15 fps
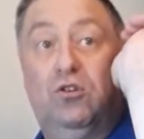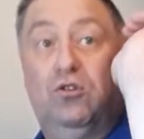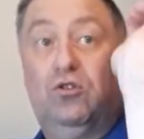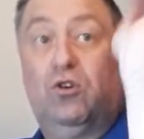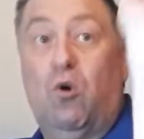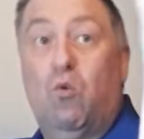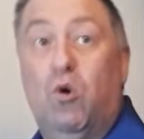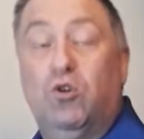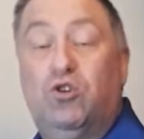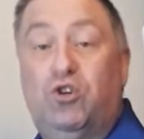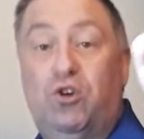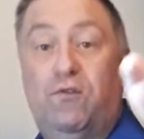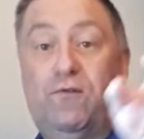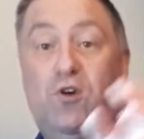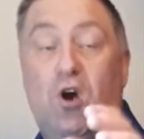So once
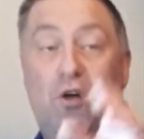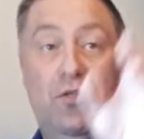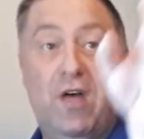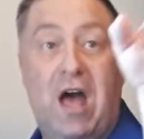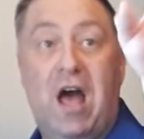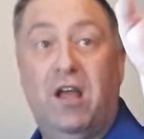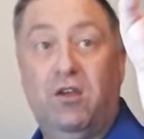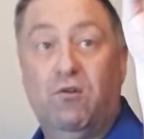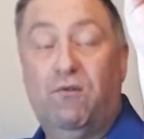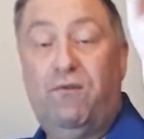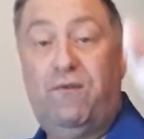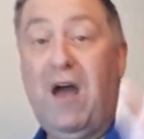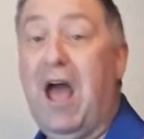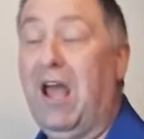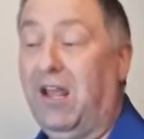you've got that, you'll
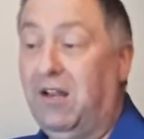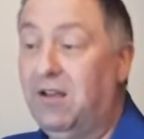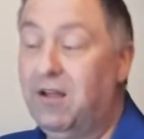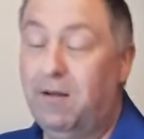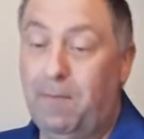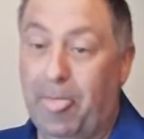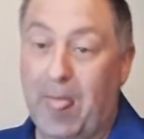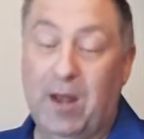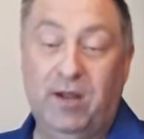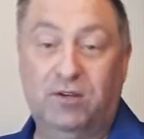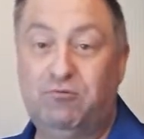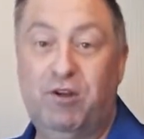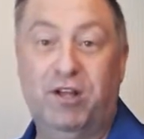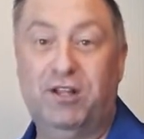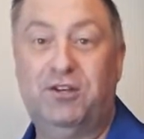find, and
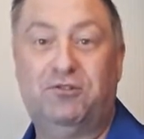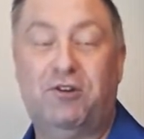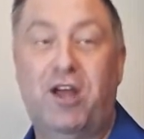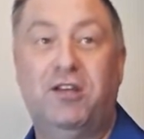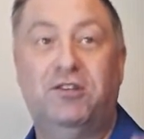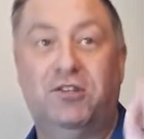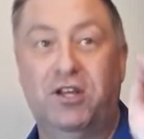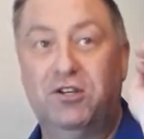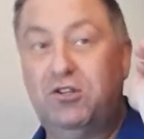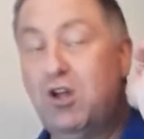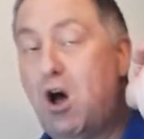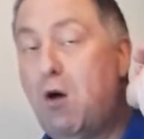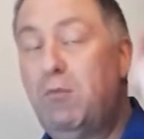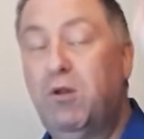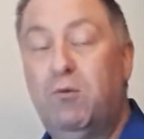it's really strange this,
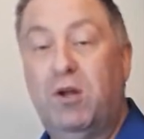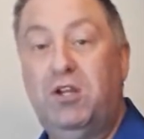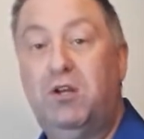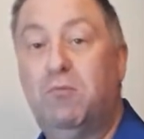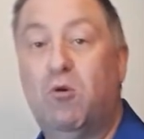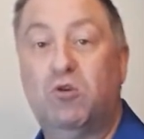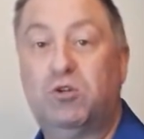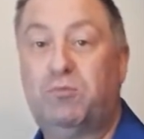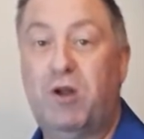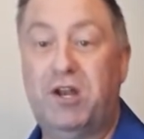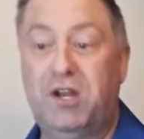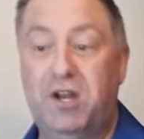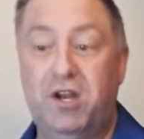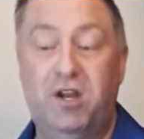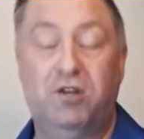normally when you're muck
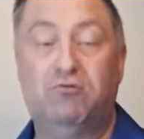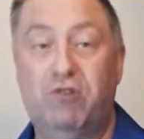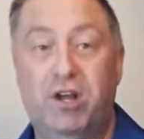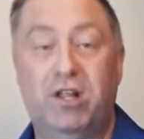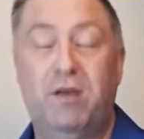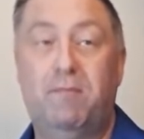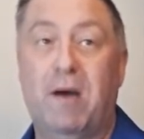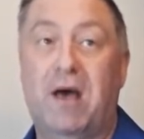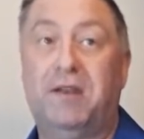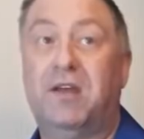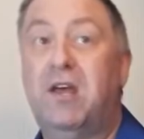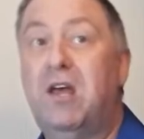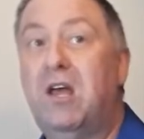spreading and it's really bad,